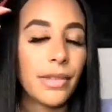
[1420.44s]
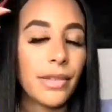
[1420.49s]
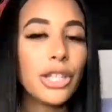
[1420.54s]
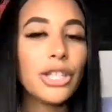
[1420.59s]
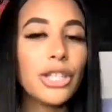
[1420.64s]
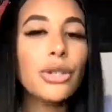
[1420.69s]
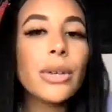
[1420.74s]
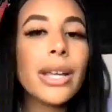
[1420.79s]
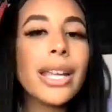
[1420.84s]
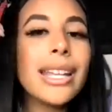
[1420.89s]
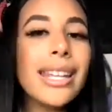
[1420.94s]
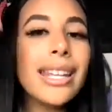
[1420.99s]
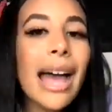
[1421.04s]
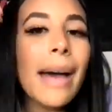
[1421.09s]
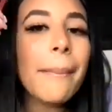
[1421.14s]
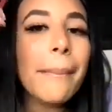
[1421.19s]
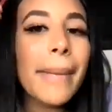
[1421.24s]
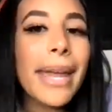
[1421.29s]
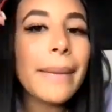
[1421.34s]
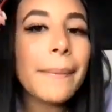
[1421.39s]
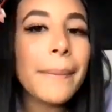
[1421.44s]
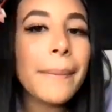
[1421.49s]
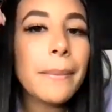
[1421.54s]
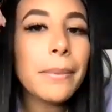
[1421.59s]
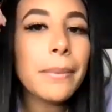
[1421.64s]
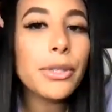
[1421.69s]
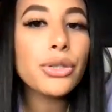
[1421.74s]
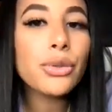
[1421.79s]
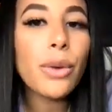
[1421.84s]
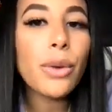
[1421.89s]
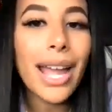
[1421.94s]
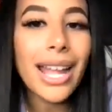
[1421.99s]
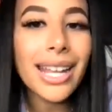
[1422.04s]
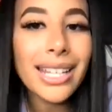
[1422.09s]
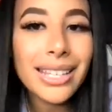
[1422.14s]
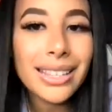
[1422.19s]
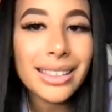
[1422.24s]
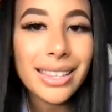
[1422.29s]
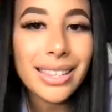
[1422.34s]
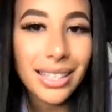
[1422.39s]
You cannot make people do
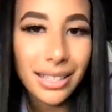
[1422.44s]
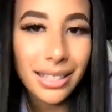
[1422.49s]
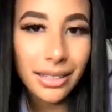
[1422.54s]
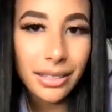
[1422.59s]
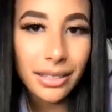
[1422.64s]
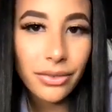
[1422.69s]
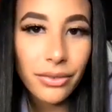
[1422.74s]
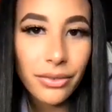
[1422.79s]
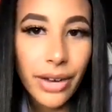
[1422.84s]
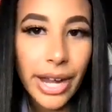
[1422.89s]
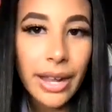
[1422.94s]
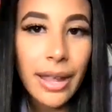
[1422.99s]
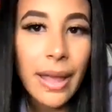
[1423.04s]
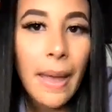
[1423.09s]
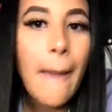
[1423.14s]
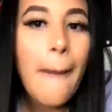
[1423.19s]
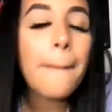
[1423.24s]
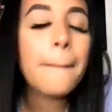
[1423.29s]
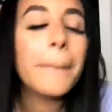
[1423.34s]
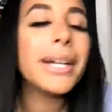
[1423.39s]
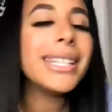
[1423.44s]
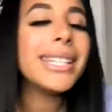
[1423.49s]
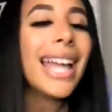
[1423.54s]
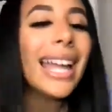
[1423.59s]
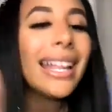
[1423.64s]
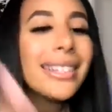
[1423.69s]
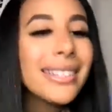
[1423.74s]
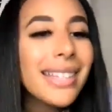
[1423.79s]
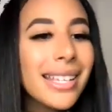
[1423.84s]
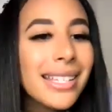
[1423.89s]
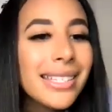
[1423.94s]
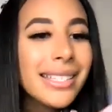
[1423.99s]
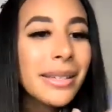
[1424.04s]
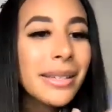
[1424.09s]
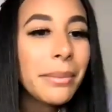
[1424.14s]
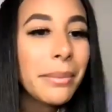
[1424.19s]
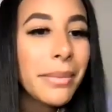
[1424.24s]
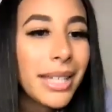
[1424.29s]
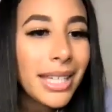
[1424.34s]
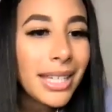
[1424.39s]
anything, right? But that
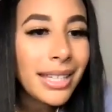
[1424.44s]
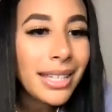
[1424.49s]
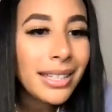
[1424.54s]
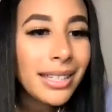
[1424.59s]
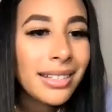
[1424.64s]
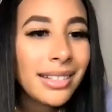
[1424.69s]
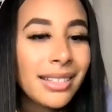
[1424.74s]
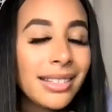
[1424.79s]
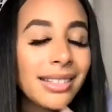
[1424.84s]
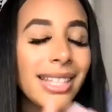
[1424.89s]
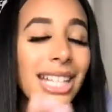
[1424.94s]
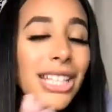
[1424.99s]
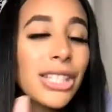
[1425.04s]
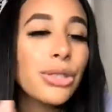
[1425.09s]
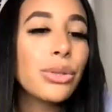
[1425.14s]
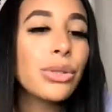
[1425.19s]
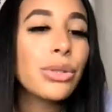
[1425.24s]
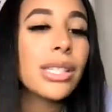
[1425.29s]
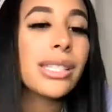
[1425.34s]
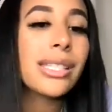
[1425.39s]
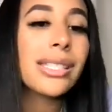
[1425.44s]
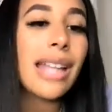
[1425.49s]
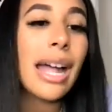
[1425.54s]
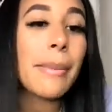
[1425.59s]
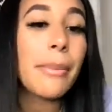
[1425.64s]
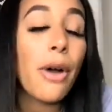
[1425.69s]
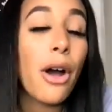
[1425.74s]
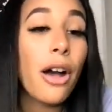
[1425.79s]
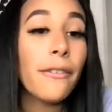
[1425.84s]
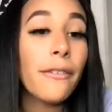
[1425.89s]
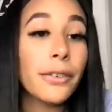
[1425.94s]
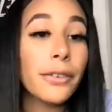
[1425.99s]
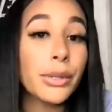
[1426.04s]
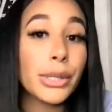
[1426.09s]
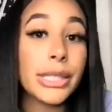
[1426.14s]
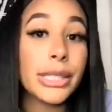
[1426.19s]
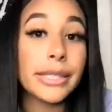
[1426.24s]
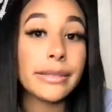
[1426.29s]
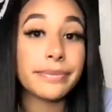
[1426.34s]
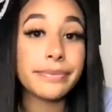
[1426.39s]
doesn't mean that you should stop
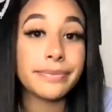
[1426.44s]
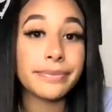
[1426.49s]
offering.